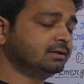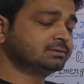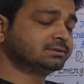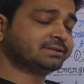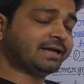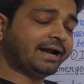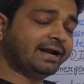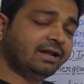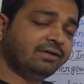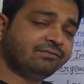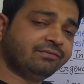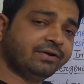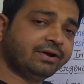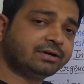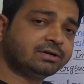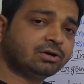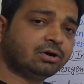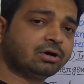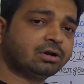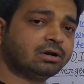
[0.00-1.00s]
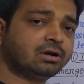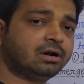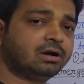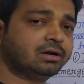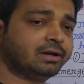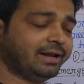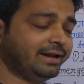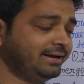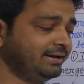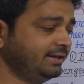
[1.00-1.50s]
side effect or
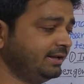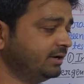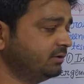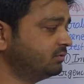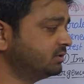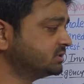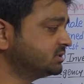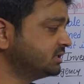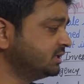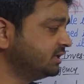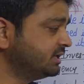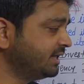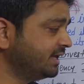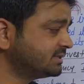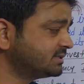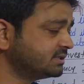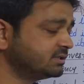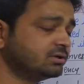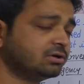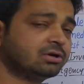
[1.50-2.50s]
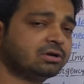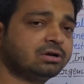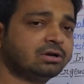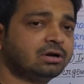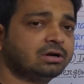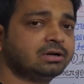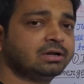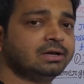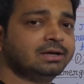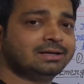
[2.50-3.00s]
not, any adverse reaction or
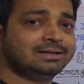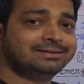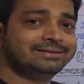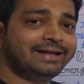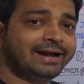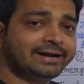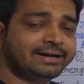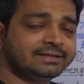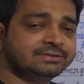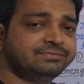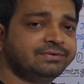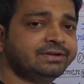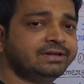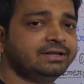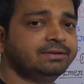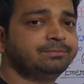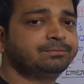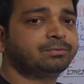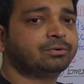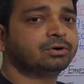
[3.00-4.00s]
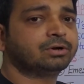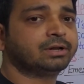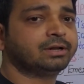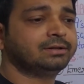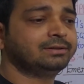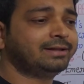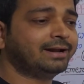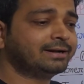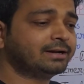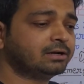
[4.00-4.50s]
not. That is very
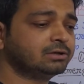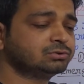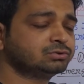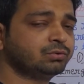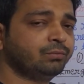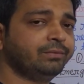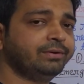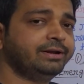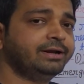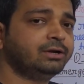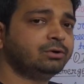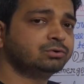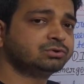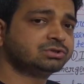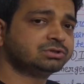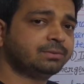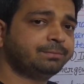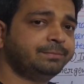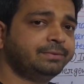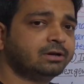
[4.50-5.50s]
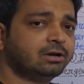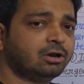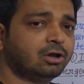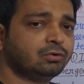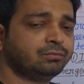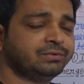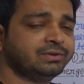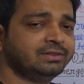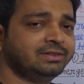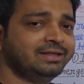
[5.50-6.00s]
important. That also we need to submit
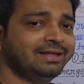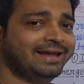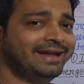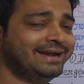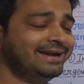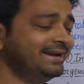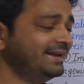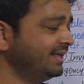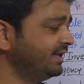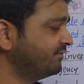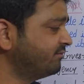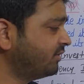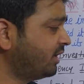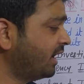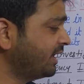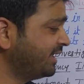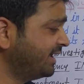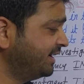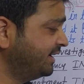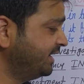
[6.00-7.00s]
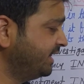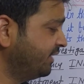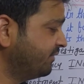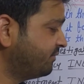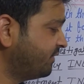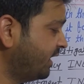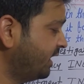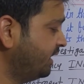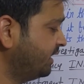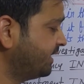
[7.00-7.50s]
along with the NDA
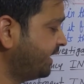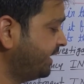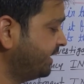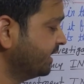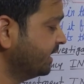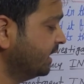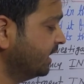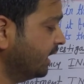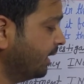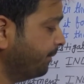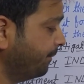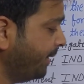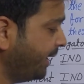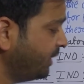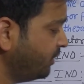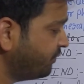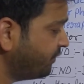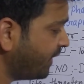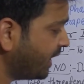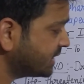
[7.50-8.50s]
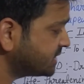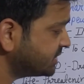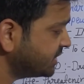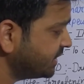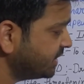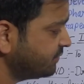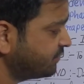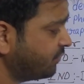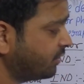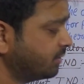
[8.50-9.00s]
file, right? Manufacturing
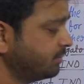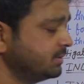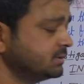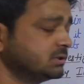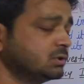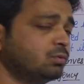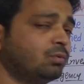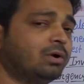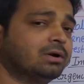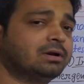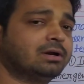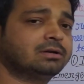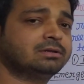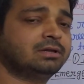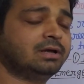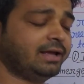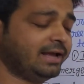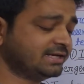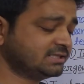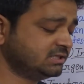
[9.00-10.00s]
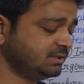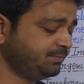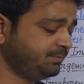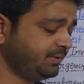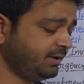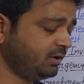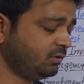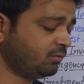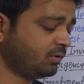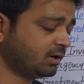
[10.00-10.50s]
information, what are the
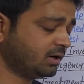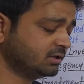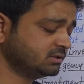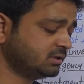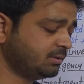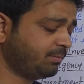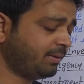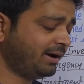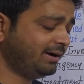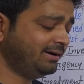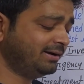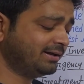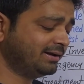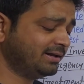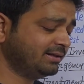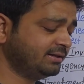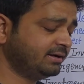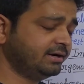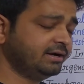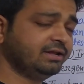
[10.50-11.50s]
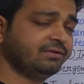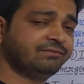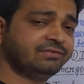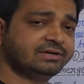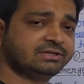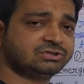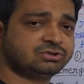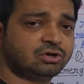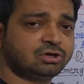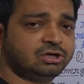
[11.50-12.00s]
excipient, what are the binder, and if it
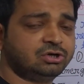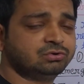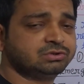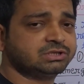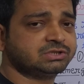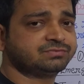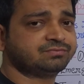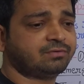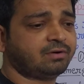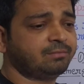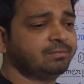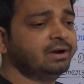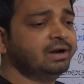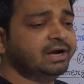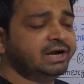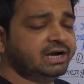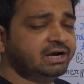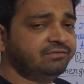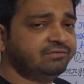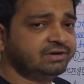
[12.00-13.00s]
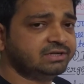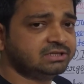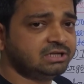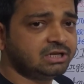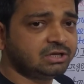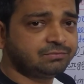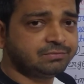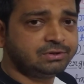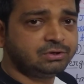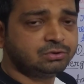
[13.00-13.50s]
is solid dosage form, if it is
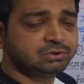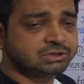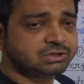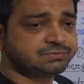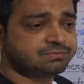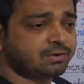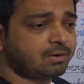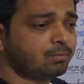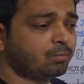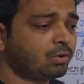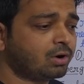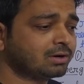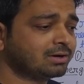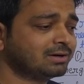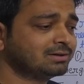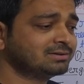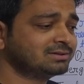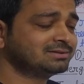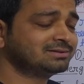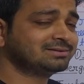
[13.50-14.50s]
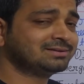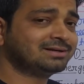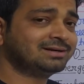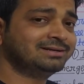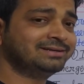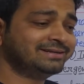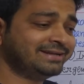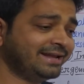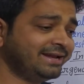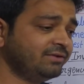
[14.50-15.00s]
liquid dosage form, what are the
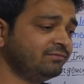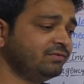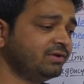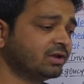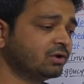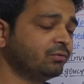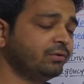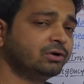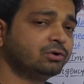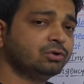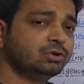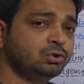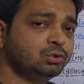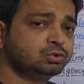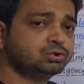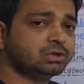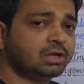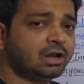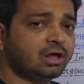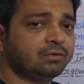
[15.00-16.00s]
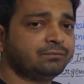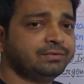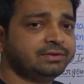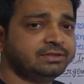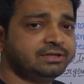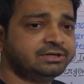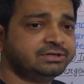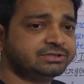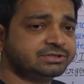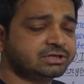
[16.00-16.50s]
content we are going to use along with
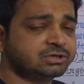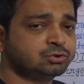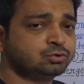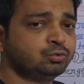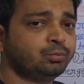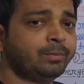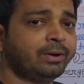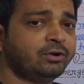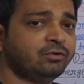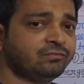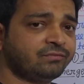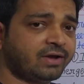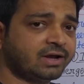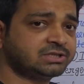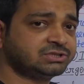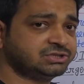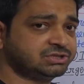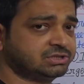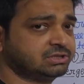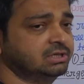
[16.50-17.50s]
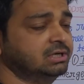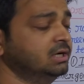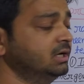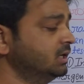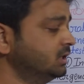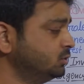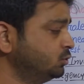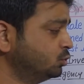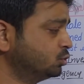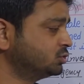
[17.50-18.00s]
the drug to manufacture,
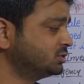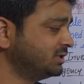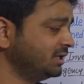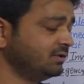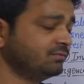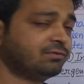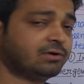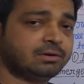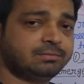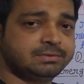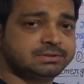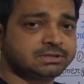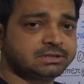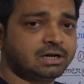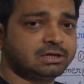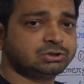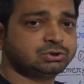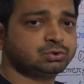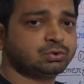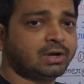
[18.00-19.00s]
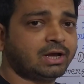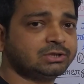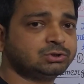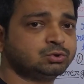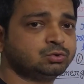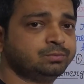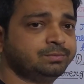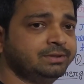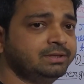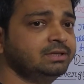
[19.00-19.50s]
those information also has
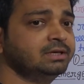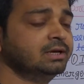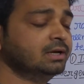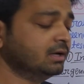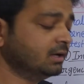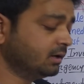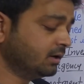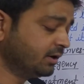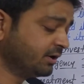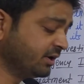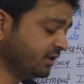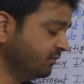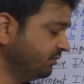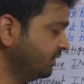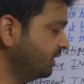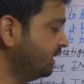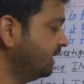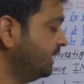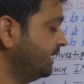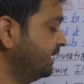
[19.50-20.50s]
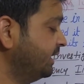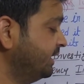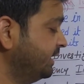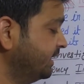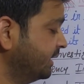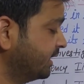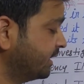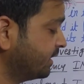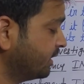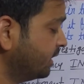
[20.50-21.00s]
to be revealed
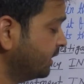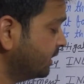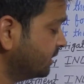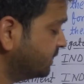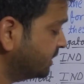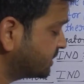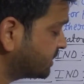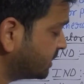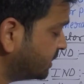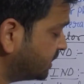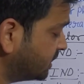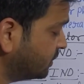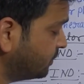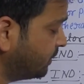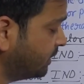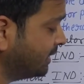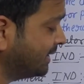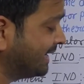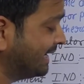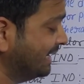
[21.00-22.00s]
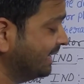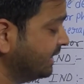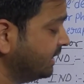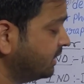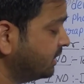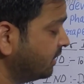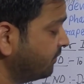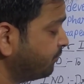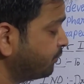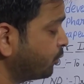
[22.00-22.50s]
here. The third one,
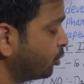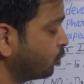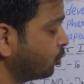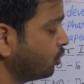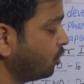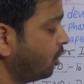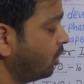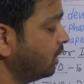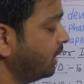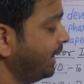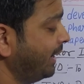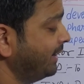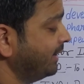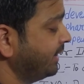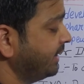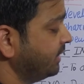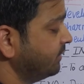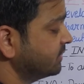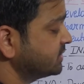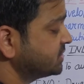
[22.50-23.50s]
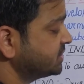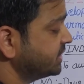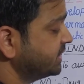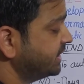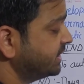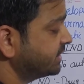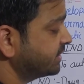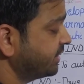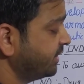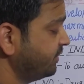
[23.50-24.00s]
clinical protocol and
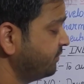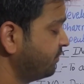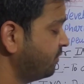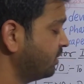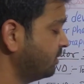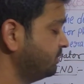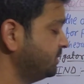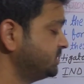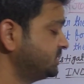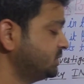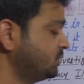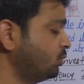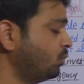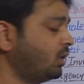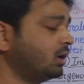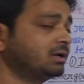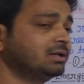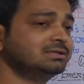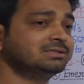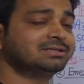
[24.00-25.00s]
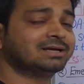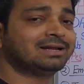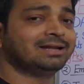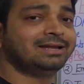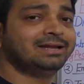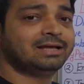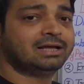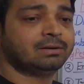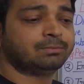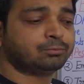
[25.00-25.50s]
investigator information. What is the
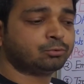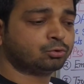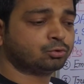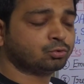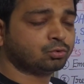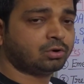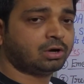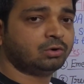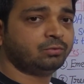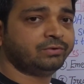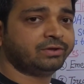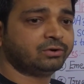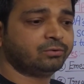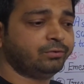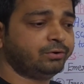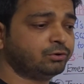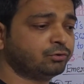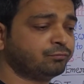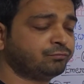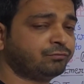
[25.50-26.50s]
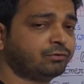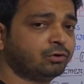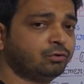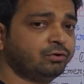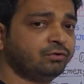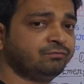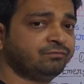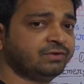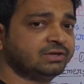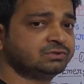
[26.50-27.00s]
clinical protocol we are going to follow
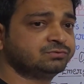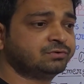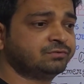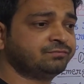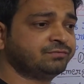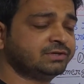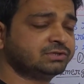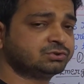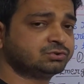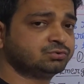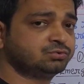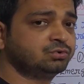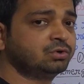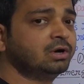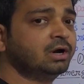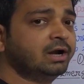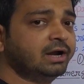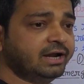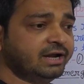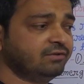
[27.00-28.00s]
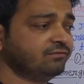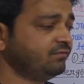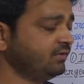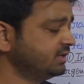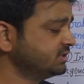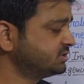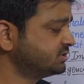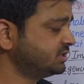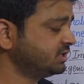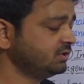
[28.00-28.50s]
in phase 1, phase 2, in
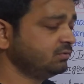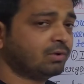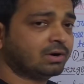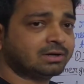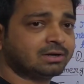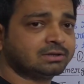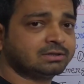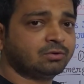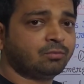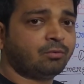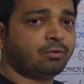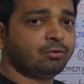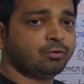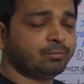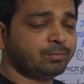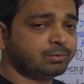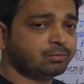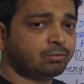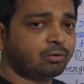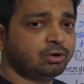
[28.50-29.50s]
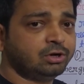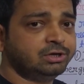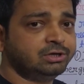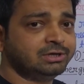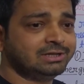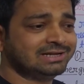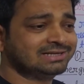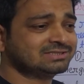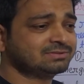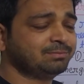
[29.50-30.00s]
phase 3? What are the human
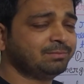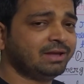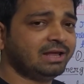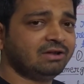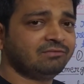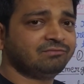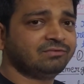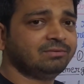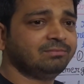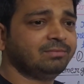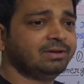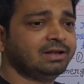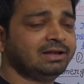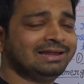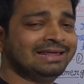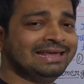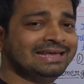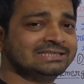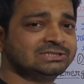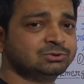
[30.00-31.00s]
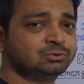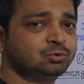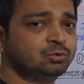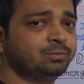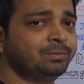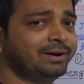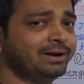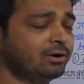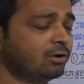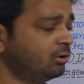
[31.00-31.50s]
volunteers, male, female, age
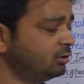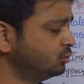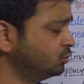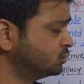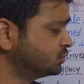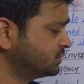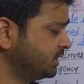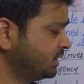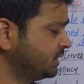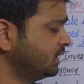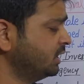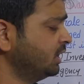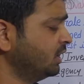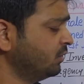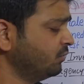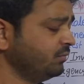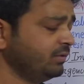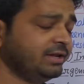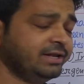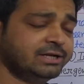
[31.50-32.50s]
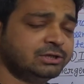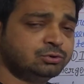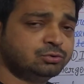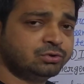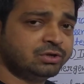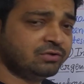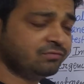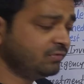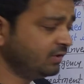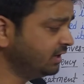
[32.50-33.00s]
group, and all those things we need to
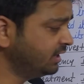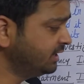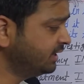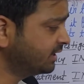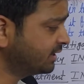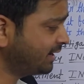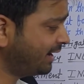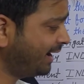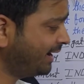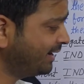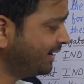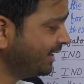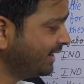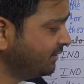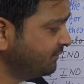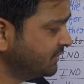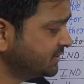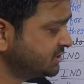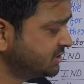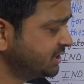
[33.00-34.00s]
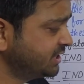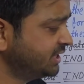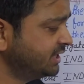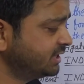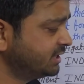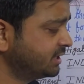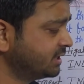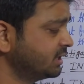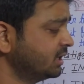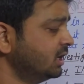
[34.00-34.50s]
reveal here. And the
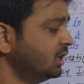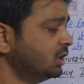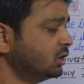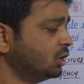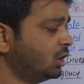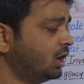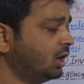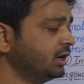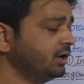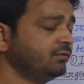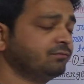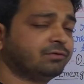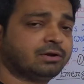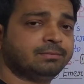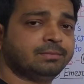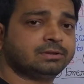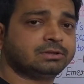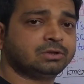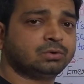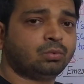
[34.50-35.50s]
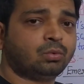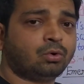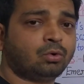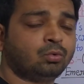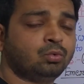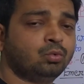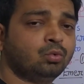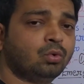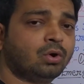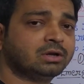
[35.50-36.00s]
investigator information,
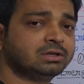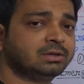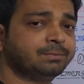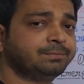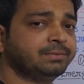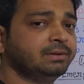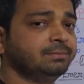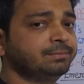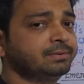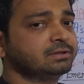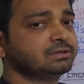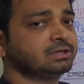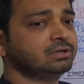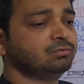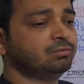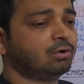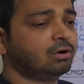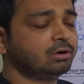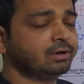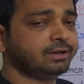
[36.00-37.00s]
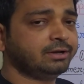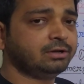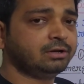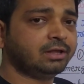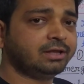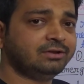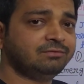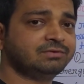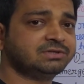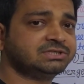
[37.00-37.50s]
who are the people involved in the
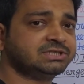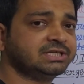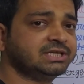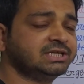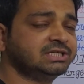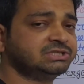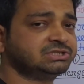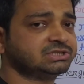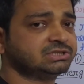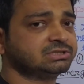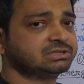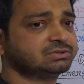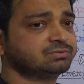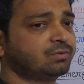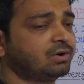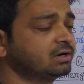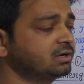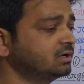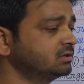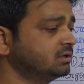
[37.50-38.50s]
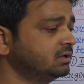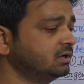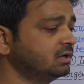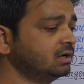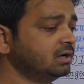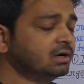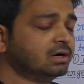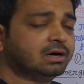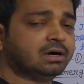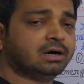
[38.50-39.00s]
investigations, what are the